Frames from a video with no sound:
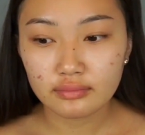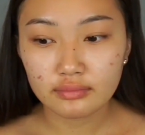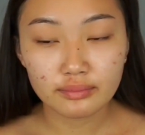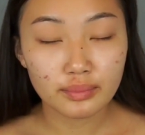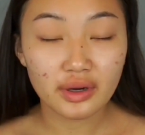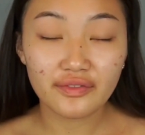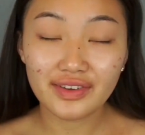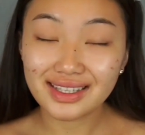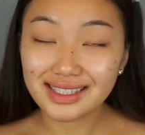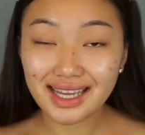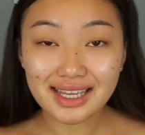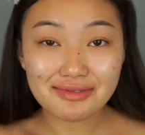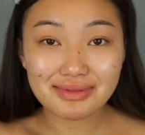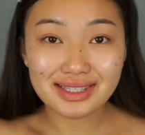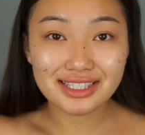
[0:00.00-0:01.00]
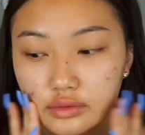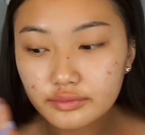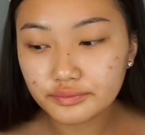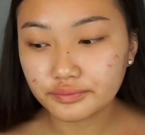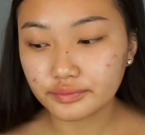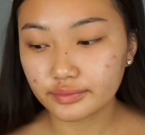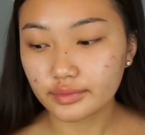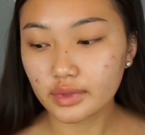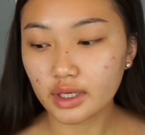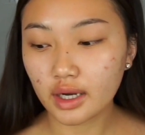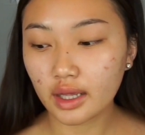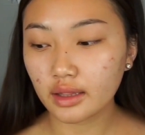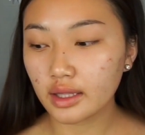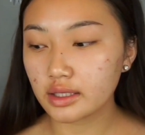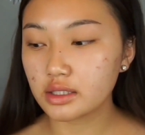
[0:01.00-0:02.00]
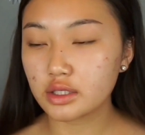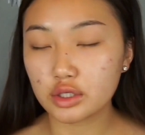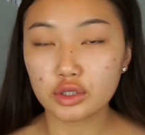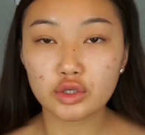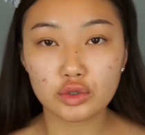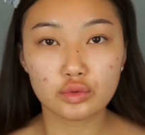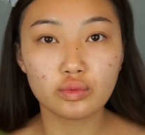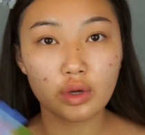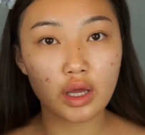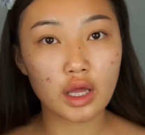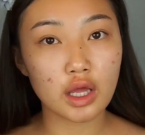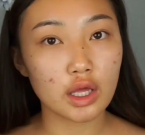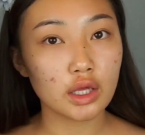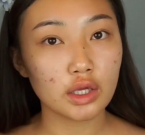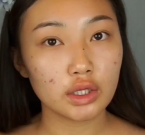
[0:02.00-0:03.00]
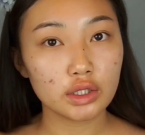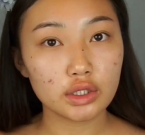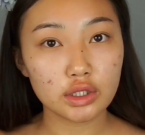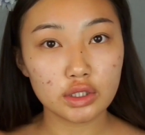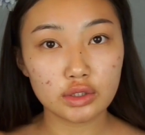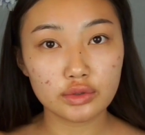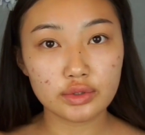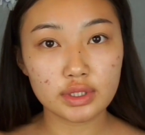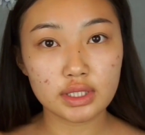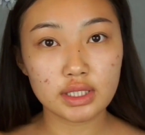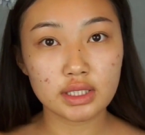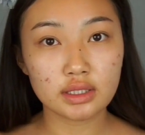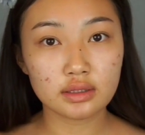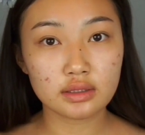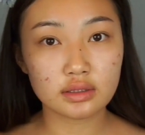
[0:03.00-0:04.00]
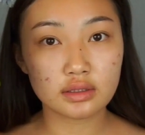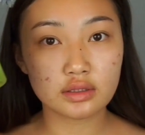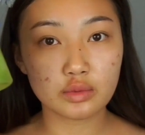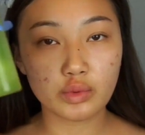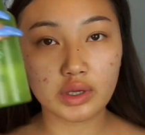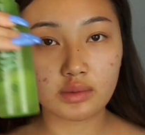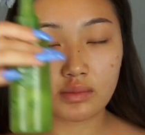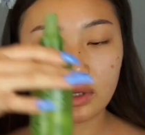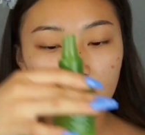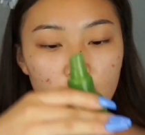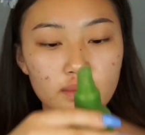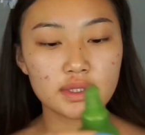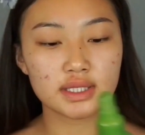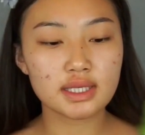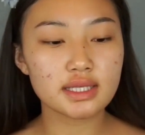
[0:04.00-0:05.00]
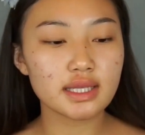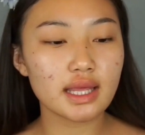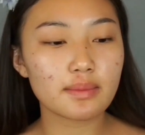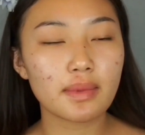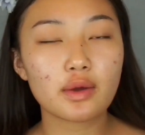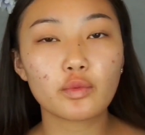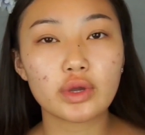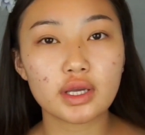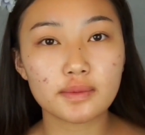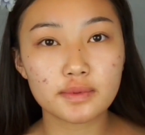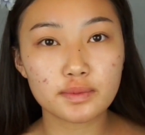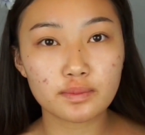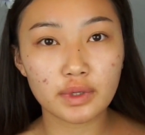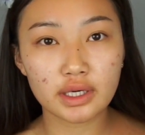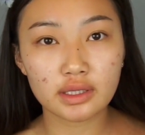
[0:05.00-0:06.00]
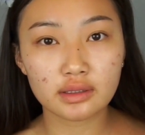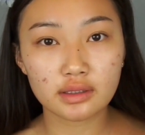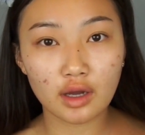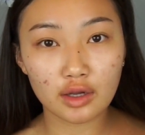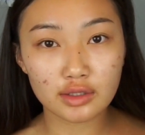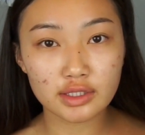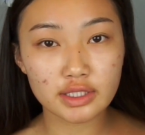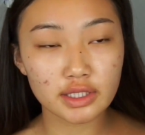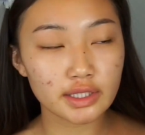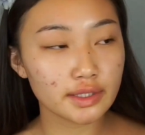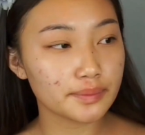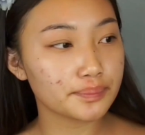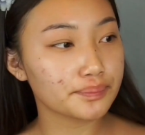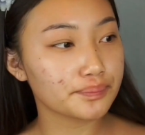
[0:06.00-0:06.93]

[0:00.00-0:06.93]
Perfect timing. Then I like to use this to wake me up. This is like my wake up spray, honestly.